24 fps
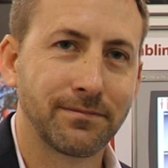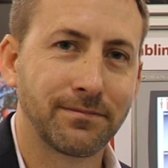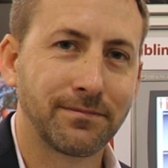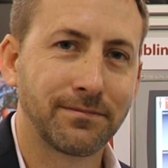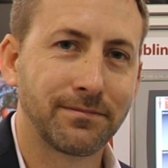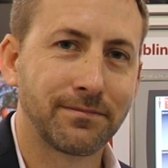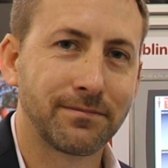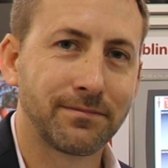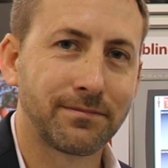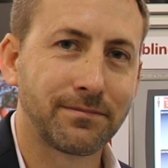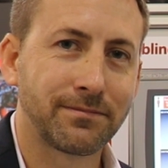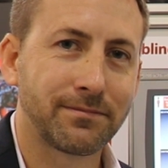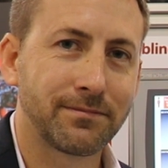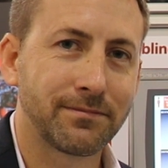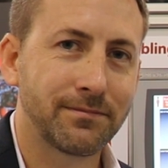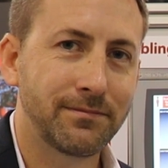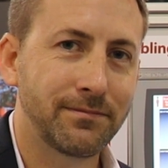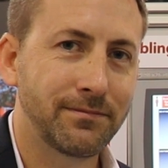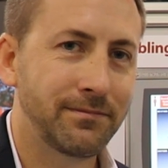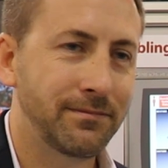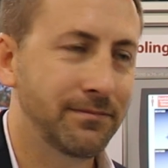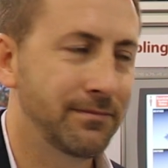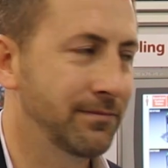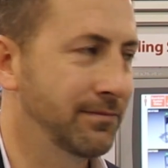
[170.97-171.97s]

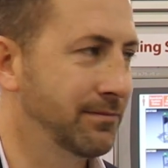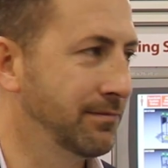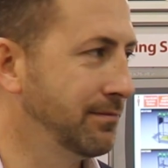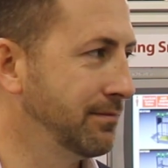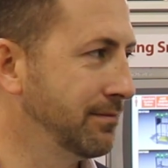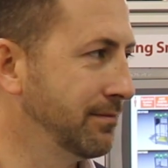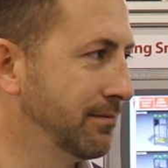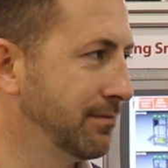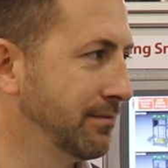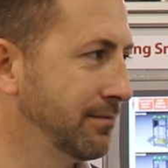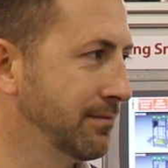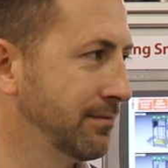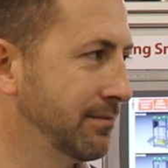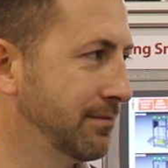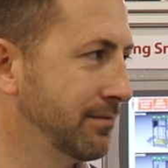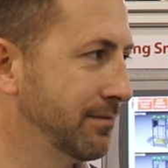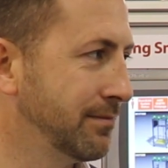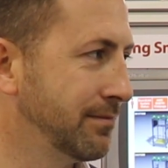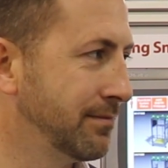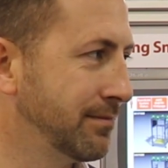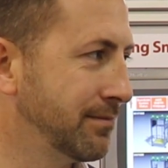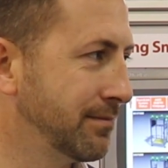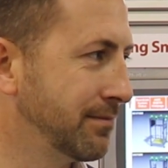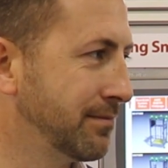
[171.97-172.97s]

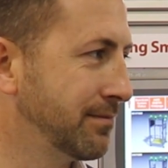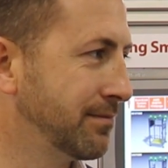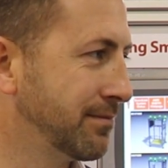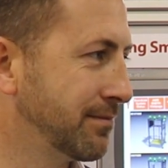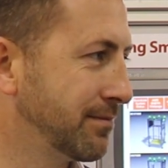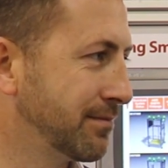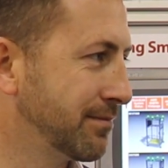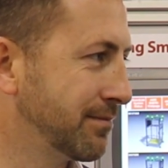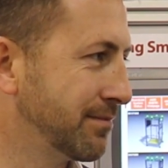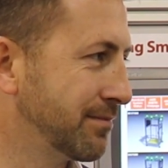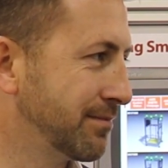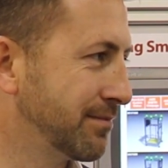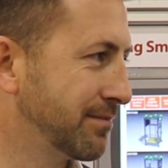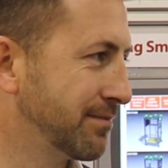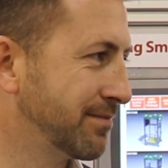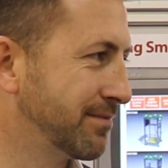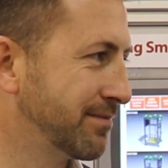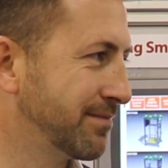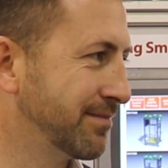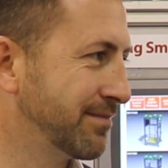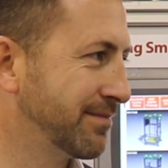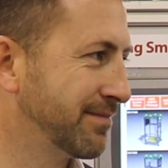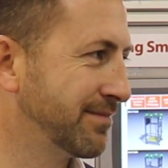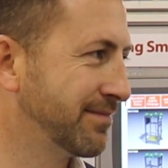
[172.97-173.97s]

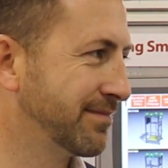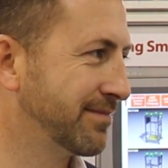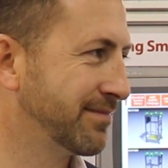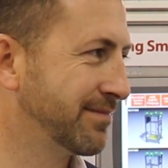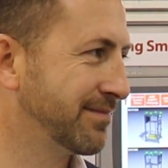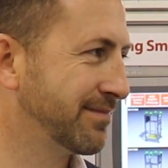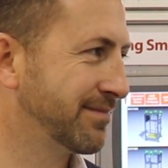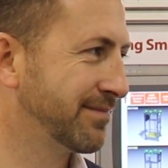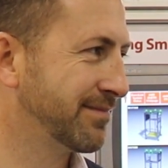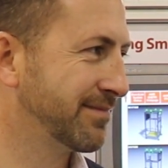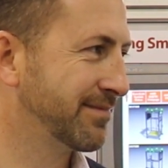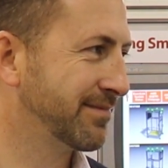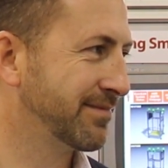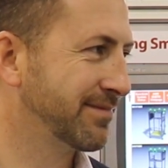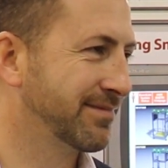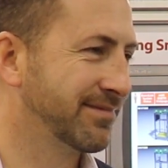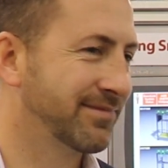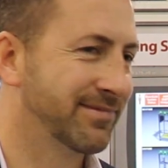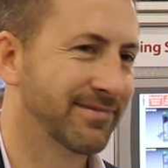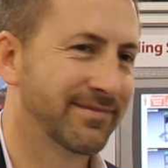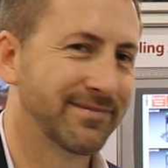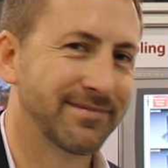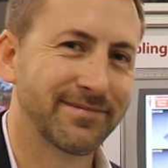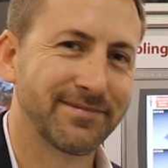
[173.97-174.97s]

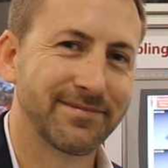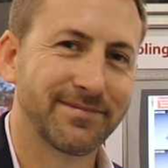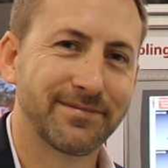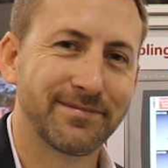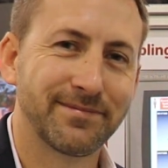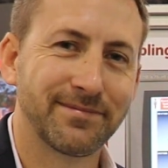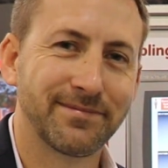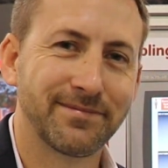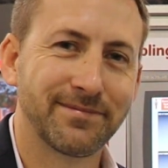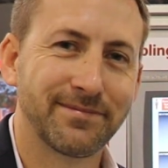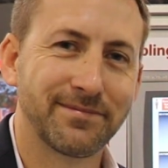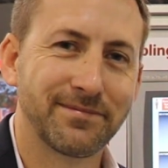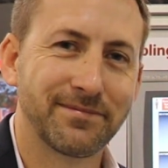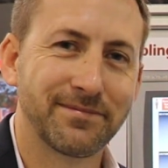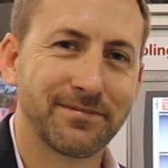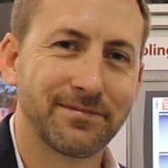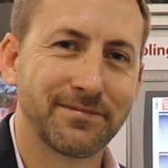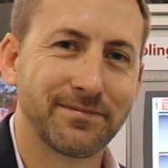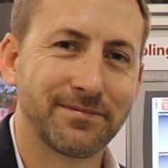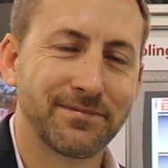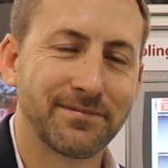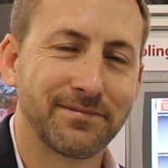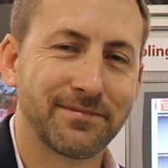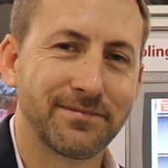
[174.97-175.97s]

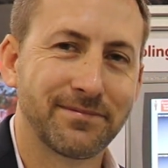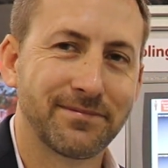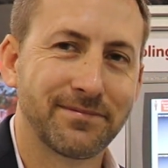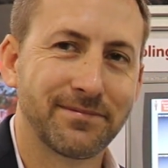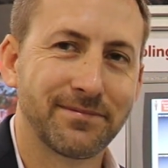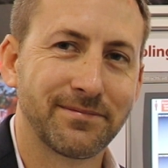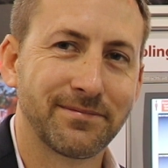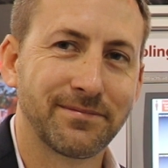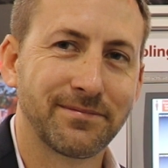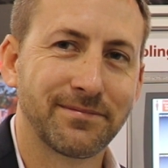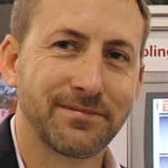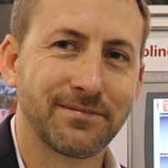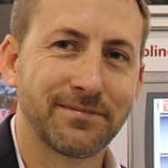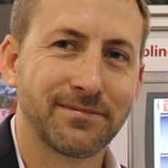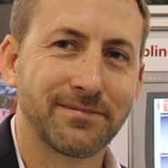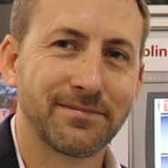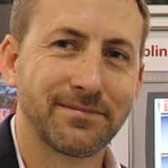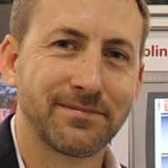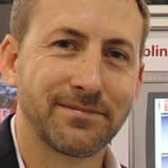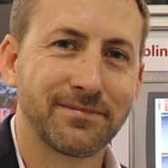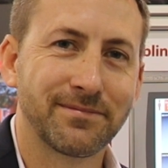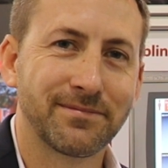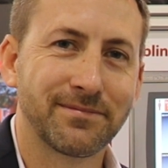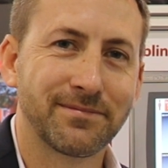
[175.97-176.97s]

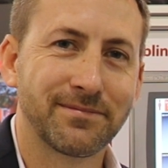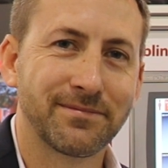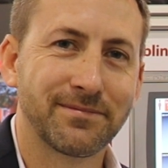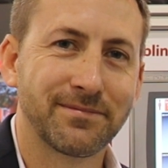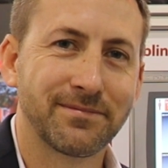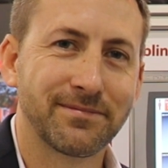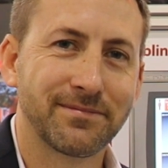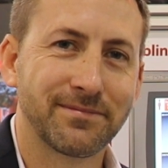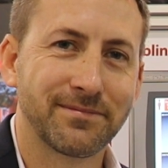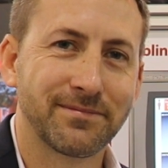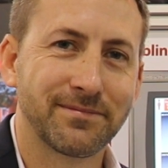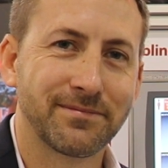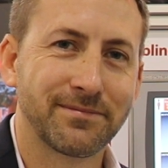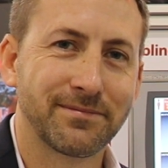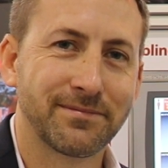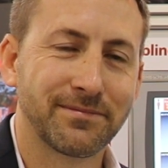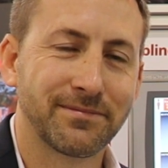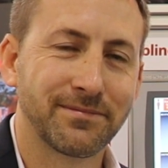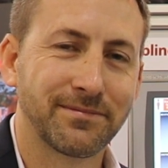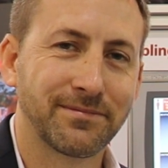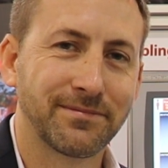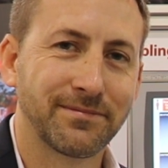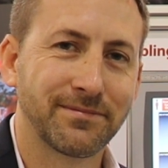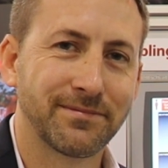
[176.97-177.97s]

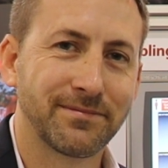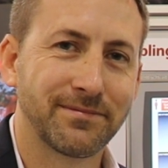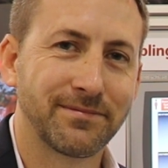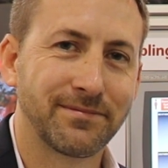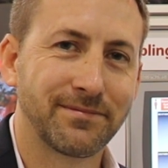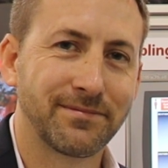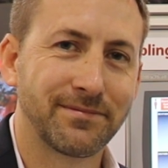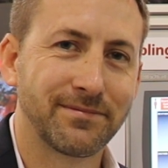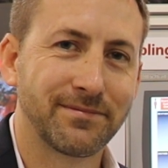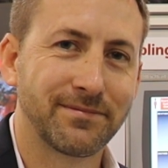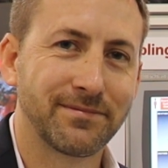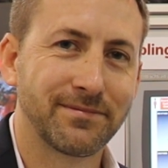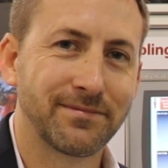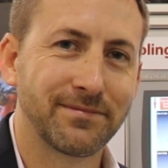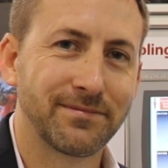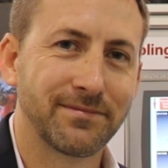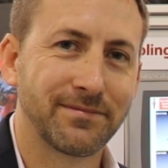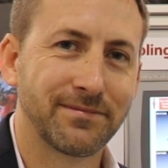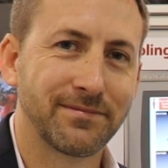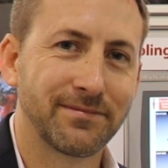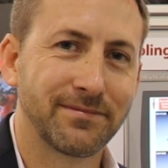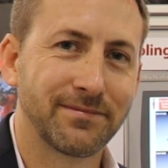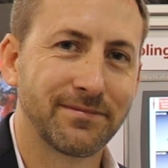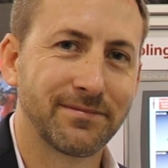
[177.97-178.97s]

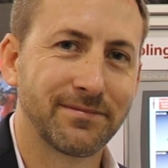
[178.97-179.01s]
(silent)